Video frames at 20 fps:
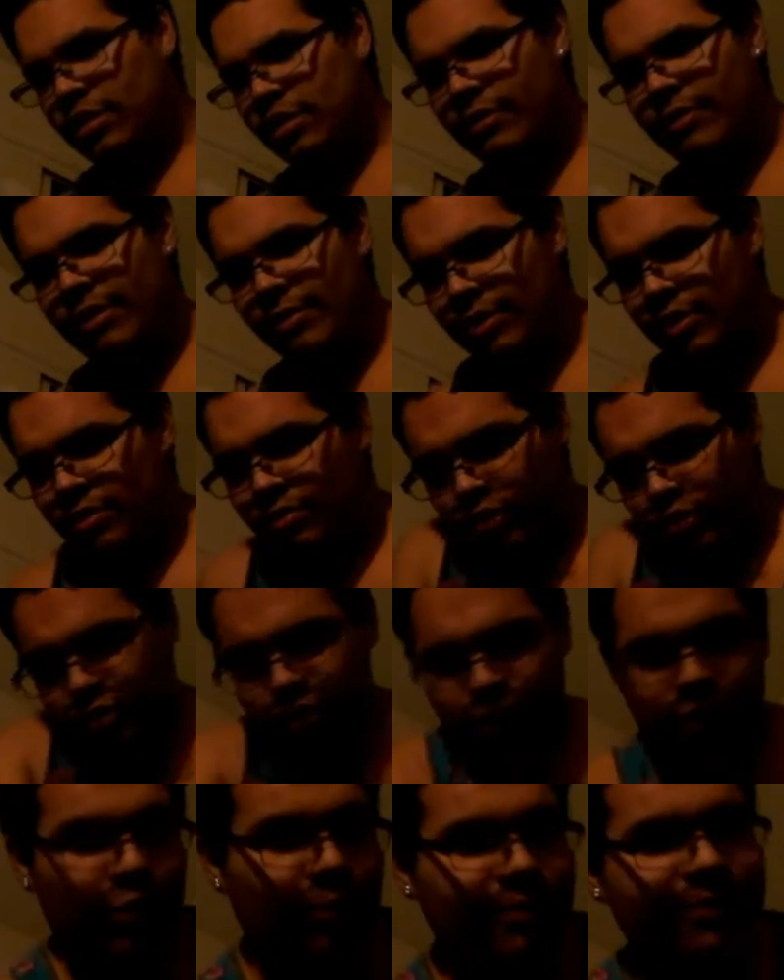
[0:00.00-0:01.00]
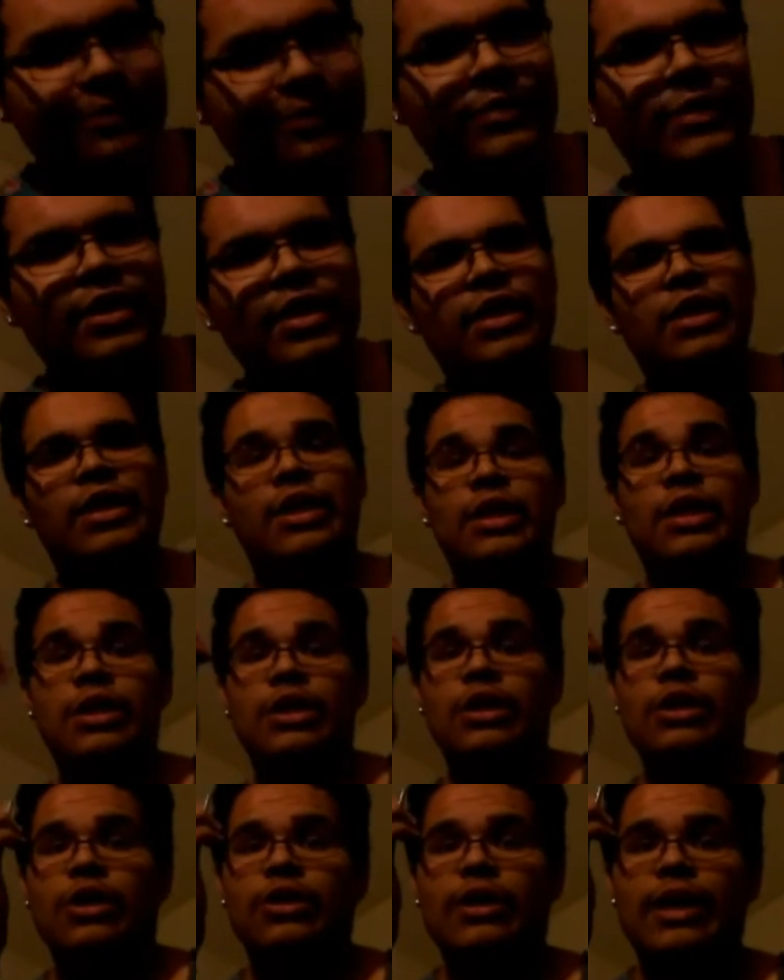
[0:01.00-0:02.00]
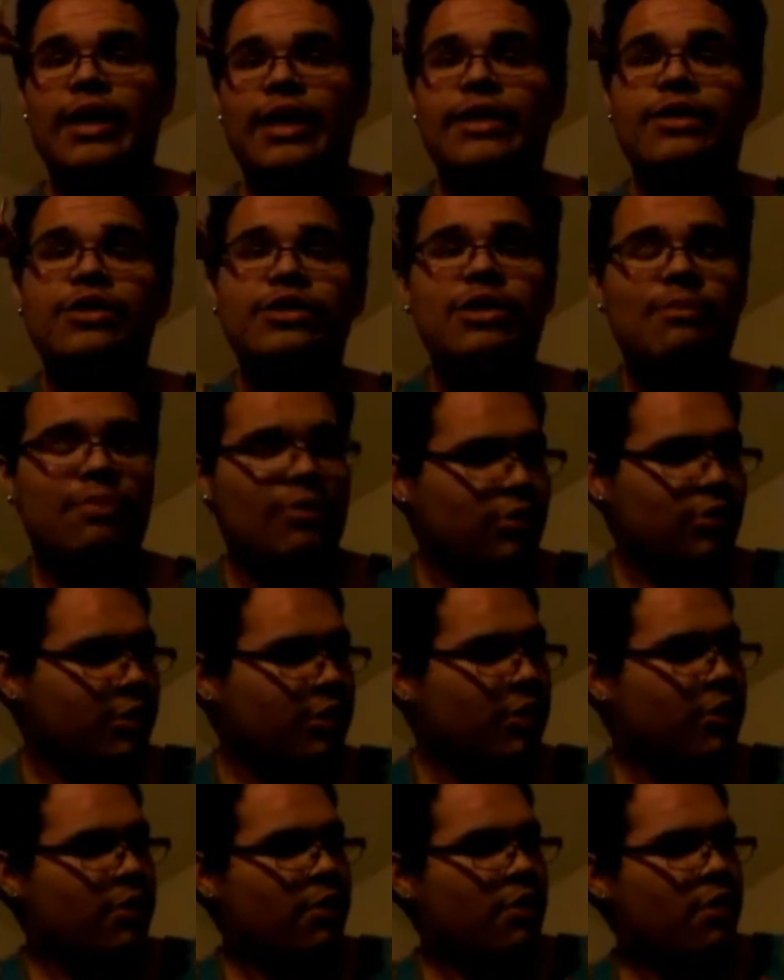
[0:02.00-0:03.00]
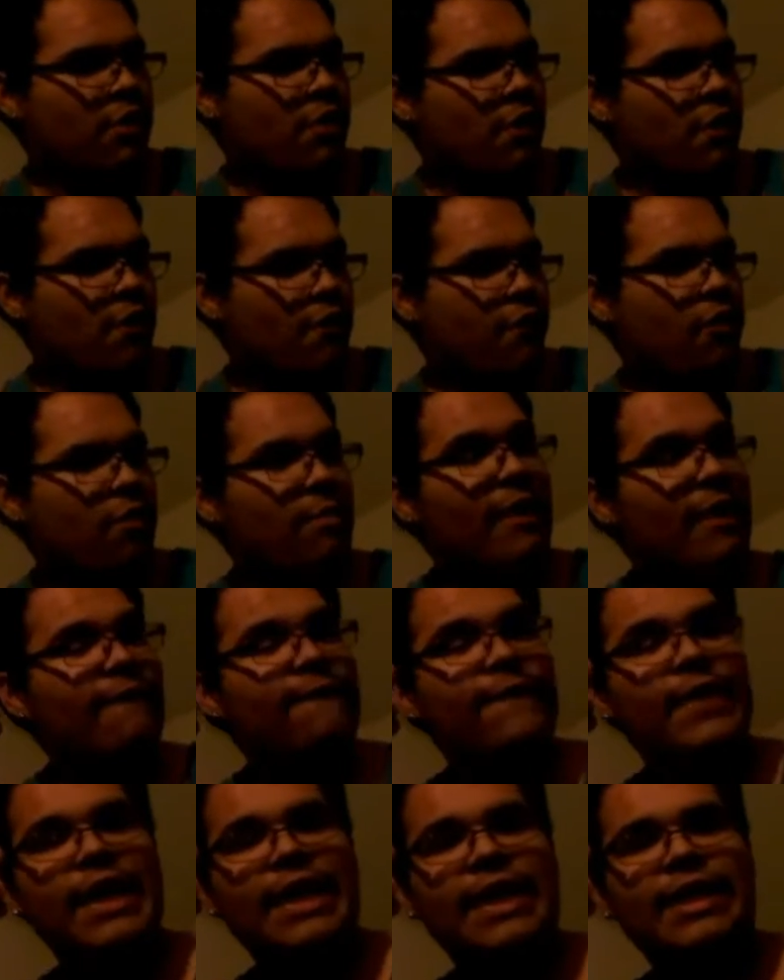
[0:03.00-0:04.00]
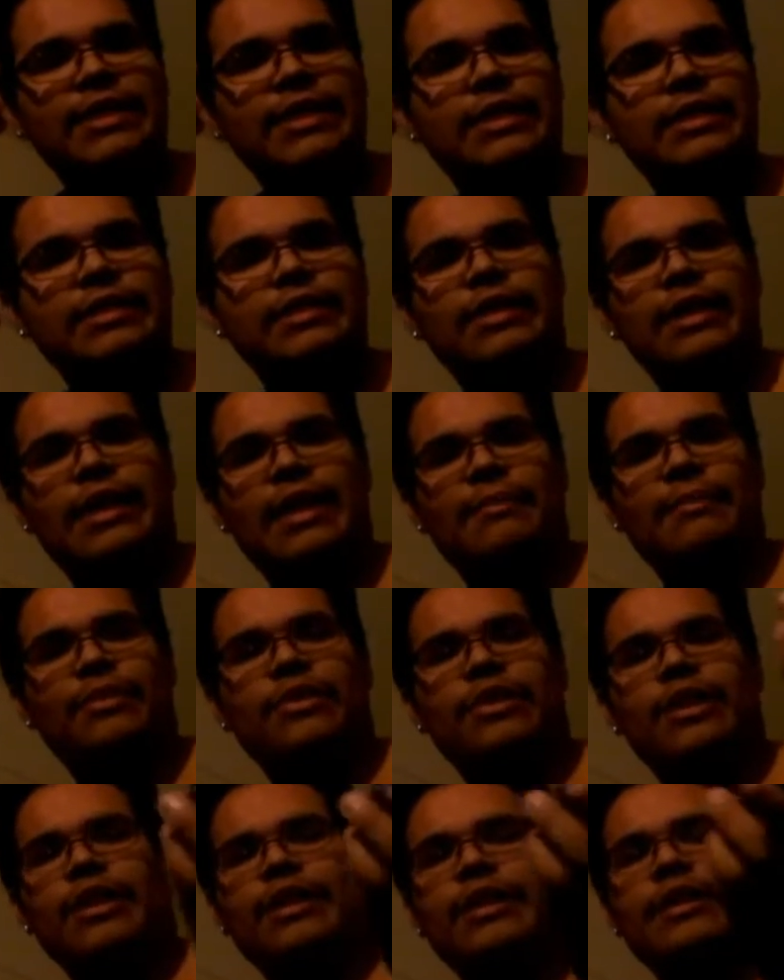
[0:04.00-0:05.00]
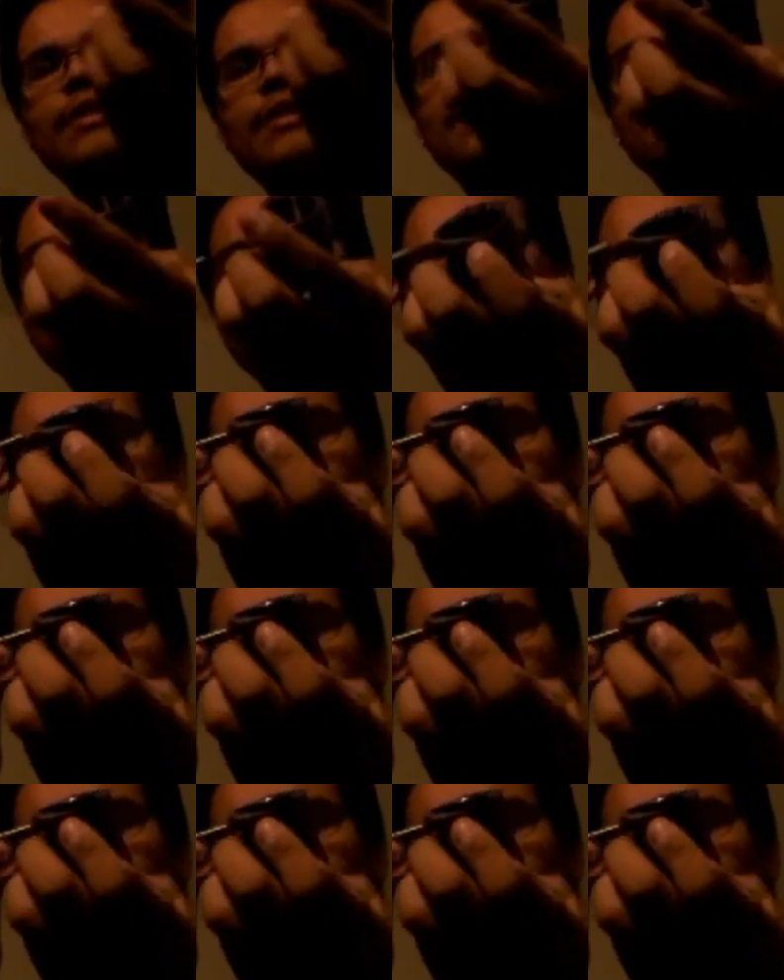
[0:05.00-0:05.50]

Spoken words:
Wait, where'd the bolt go? Oh. Okay, here's the bolt for my Phoenix clamp. Alright, guys?